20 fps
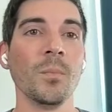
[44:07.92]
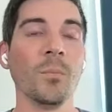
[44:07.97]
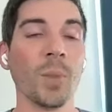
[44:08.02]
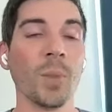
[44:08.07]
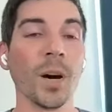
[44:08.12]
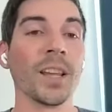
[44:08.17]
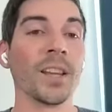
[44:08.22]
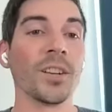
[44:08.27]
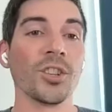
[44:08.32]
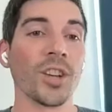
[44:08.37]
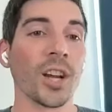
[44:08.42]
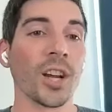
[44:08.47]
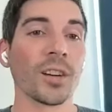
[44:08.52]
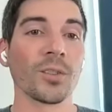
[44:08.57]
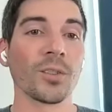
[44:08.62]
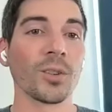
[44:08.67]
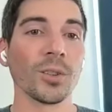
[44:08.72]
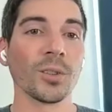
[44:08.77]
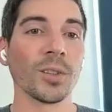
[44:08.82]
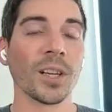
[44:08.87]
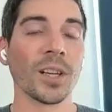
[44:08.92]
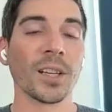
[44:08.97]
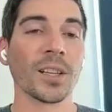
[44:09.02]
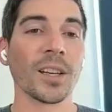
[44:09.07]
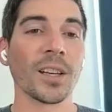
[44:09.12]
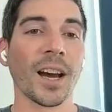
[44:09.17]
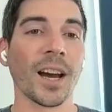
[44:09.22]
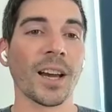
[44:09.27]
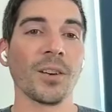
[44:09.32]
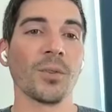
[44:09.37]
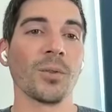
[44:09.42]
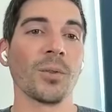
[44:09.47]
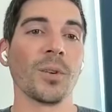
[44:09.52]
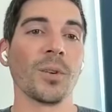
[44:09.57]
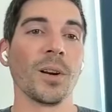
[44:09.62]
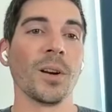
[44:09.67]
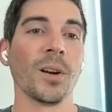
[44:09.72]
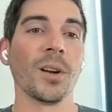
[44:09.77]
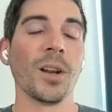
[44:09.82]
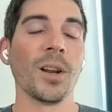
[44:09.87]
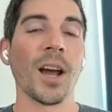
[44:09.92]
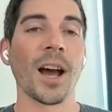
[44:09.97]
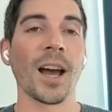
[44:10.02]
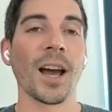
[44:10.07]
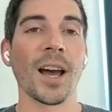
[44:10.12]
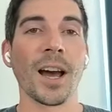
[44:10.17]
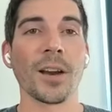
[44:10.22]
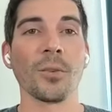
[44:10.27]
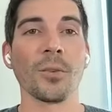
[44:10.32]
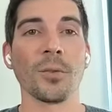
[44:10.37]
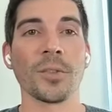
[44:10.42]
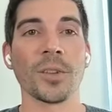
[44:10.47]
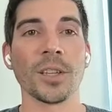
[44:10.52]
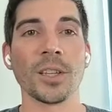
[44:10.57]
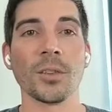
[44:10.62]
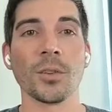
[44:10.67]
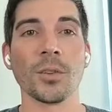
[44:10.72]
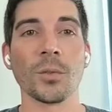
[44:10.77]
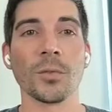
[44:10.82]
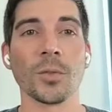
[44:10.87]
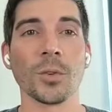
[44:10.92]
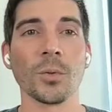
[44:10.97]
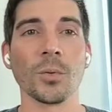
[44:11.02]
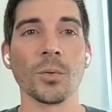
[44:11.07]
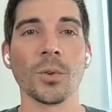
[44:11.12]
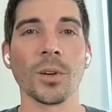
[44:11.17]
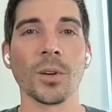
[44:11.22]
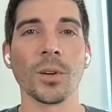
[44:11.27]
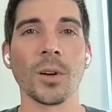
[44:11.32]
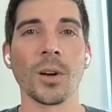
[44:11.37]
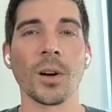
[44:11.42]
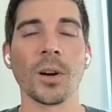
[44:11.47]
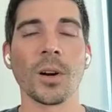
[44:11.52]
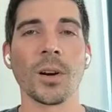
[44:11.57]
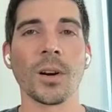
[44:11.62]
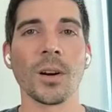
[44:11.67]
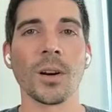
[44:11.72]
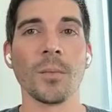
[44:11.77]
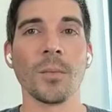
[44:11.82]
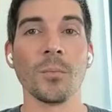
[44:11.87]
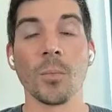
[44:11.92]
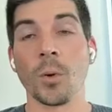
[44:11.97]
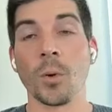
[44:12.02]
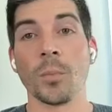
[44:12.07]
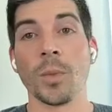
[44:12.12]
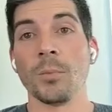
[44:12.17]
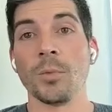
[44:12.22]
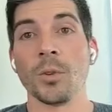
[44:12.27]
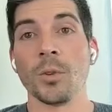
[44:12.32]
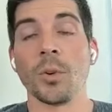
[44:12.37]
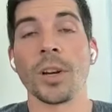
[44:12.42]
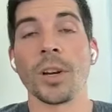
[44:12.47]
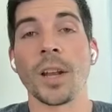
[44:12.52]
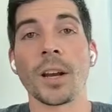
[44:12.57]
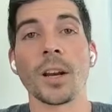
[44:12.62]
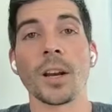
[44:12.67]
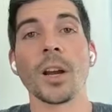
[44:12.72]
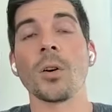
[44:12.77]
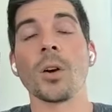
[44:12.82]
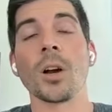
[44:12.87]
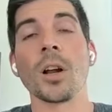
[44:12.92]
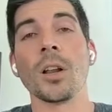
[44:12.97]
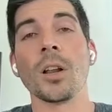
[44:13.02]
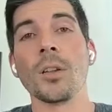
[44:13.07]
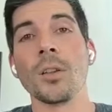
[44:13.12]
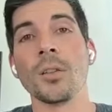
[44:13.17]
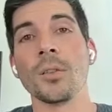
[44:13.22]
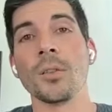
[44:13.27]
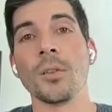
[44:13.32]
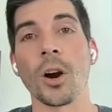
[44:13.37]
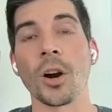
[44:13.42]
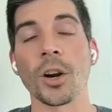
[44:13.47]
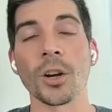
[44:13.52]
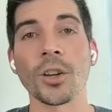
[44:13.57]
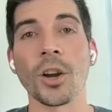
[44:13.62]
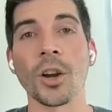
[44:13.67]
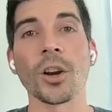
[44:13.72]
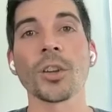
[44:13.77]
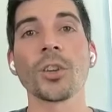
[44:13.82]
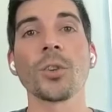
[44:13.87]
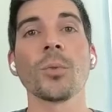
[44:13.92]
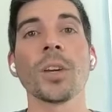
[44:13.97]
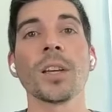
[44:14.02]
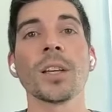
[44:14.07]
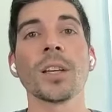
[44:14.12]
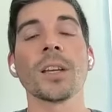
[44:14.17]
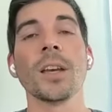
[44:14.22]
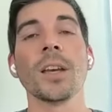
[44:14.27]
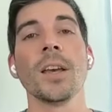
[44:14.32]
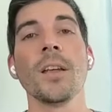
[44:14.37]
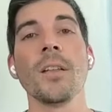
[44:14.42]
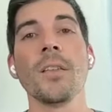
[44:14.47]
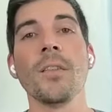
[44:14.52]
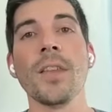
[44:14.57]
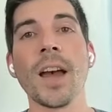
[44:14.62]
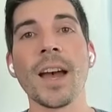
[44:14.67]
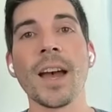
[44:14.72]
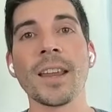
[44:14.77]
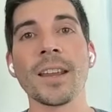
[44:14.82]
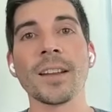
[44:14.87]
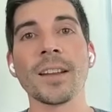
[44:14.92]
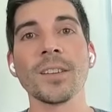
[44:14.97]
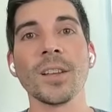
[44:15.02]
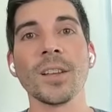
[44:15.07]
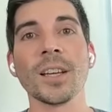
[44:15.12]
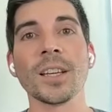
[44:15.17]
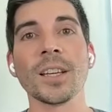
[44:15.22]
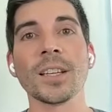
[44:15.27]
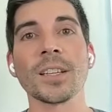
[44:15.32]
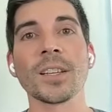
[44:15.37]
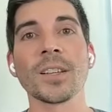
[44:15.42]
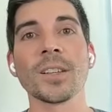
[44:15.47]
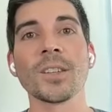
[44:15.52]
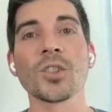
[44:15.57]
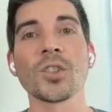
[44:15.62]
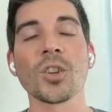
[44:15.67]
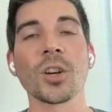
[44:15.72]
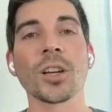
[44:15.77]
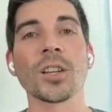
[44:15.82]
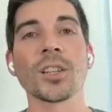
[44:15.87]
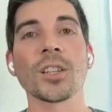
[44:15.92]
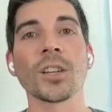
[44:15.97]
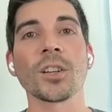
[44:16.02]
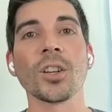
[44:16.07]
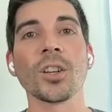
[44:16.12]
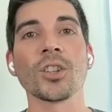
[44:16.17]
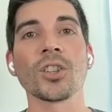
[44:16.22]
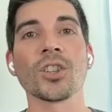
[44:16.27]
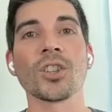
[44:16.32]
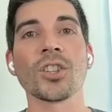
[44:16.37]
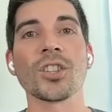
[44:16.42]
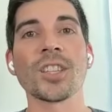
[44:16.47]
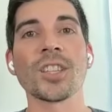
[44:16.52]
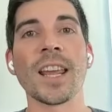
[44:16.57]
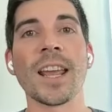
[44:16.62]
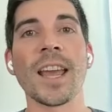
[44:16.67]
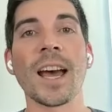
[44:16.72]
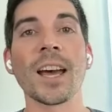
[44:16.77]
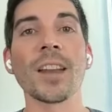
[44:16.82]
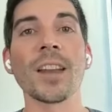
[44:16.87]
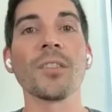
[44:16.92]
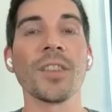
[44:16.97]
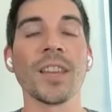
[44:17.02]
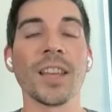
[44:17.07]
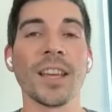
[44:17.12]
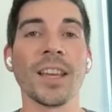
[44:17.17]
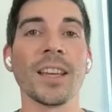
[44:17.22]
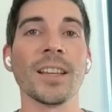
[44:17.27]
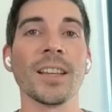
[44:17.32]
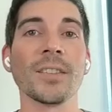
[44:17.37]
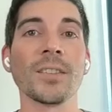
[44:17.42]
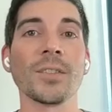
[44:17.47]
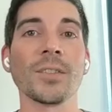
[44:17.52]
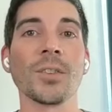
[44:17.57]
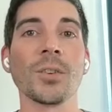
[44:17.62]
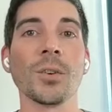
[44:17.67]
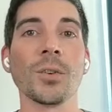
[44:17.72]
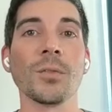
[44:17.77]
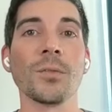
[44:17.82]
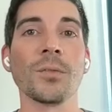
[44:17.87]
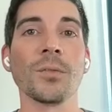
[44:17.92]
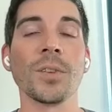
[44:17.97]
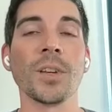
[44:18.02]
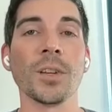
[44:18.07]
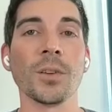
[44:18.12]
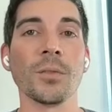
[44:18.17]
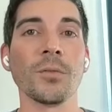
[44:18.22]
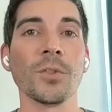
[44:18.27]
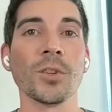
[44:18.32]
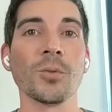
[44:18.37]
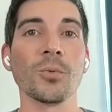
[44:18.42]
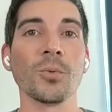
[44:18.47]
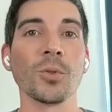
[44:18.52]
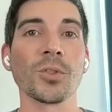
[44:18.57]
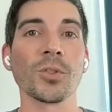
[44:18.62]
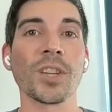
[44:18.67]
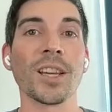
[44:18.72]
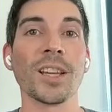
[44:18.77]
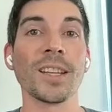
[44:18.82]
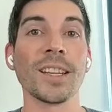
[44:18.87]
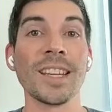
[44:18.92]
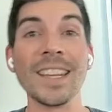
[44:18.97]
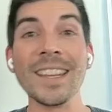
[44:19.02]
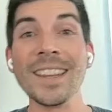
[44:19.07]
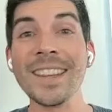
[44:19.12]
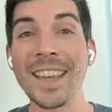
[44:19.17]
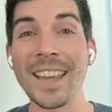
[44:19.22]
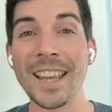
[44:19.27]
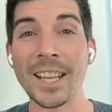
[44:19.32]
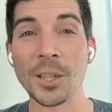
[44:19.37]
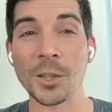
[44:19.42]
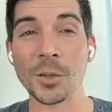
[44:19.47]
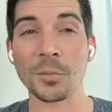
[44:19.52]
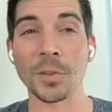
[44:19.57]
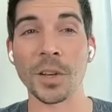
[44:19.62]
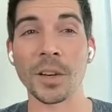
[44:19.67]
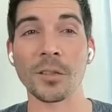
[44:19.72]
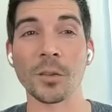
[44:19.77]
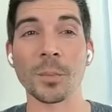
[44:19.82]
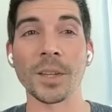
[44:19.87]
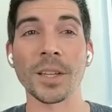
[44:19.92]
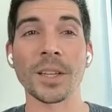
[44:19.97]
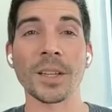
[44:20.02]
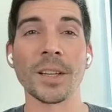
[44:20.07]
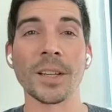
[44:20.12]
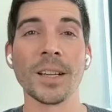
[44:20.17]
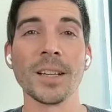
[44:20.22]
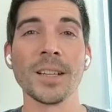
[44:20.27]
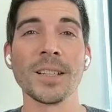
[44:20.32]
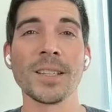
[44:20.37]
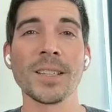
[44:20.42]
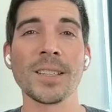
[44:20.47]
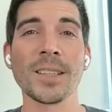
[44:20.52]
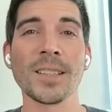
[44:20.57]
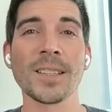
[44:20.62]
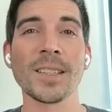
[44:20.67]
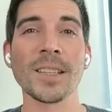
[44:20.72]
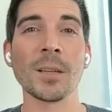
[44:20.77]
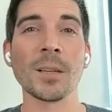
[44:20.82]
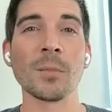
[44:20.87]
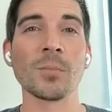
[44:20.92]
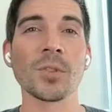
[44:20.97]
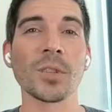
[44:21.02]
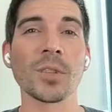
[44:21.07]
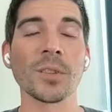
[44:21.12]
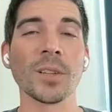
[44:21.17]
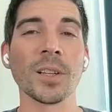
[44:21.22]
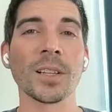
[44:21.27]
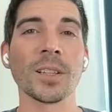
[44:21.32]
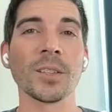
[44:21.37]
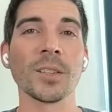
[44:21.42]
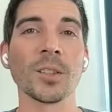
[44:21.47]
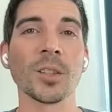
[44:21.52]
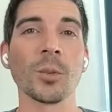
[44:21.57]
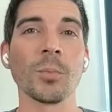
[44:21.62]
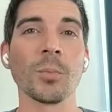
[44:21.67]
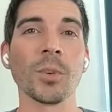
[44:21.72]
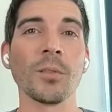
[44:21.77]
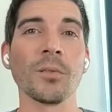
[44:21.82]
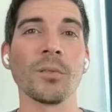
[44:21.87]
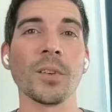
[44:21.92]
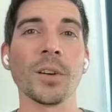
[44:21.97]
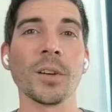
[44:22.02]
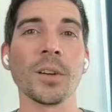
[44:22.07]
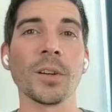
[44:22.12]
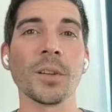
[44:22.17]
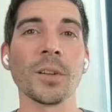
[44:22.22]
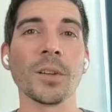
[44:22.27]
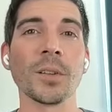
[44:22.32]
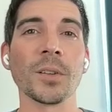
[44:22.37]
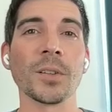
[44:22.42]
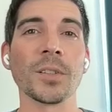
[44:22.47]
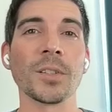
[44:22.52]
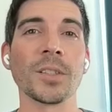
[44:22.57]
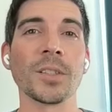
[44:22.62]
But in general, like, I don't think either of you would. Well, maybe you would. I don't know. Arguing that like certain technology should stay out of the hands of individuals and in the hands of government seems like a little bit of a